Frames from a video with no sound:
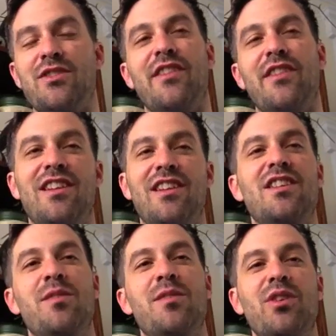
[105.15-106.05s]
was living in
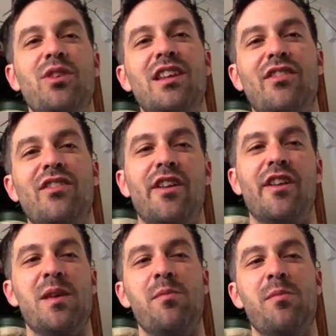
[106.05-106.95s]
this community of all
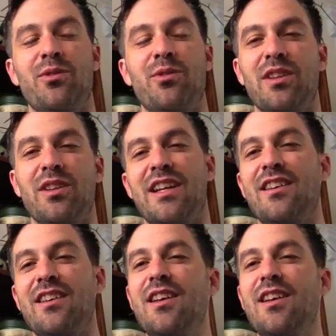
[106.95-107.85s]
these people who were like